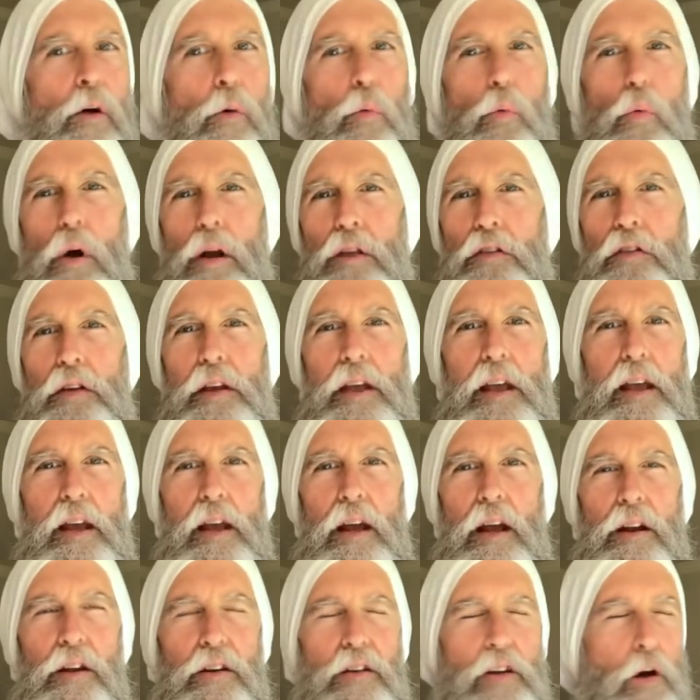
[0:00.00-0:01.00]
Once
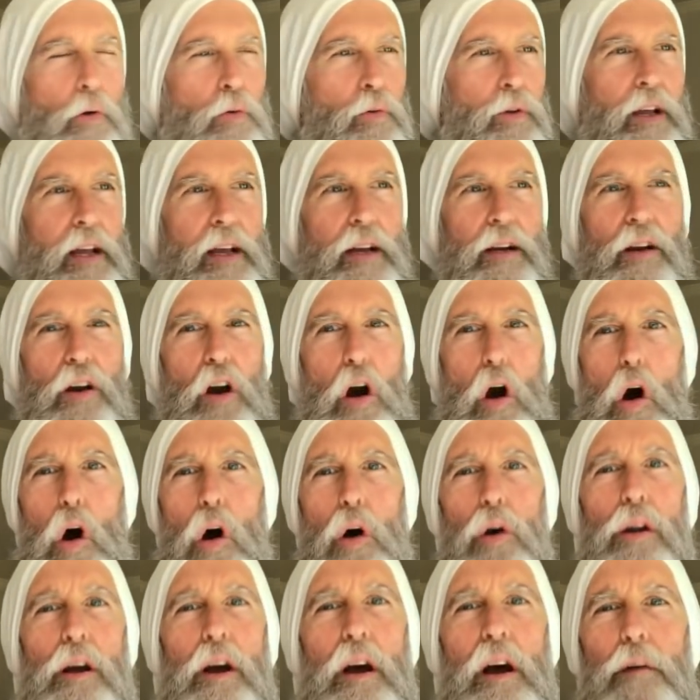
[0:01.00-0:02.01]
again, don't get
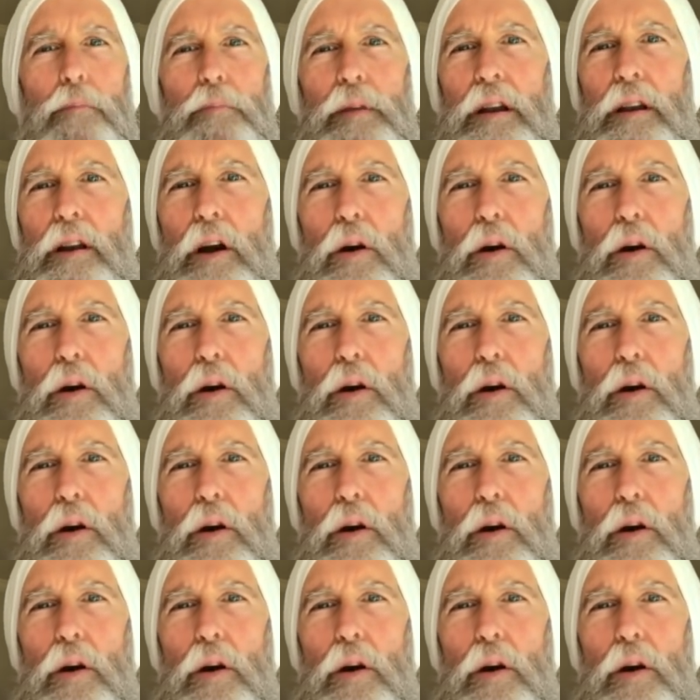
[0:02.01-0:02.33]
caught up and